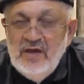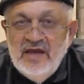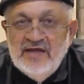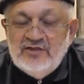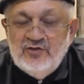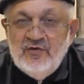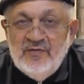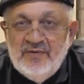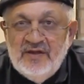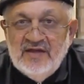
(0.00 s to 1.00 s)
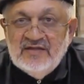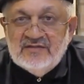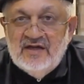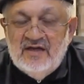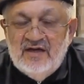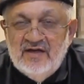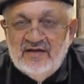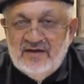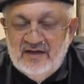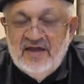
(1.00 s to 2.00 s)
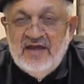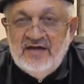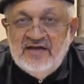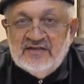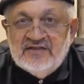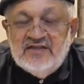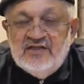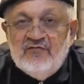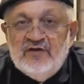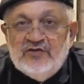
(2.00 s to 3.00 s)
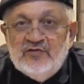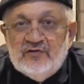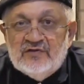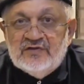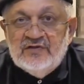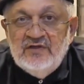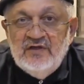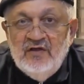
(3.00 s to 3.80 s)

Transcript: We as human beings are gregarious individuals.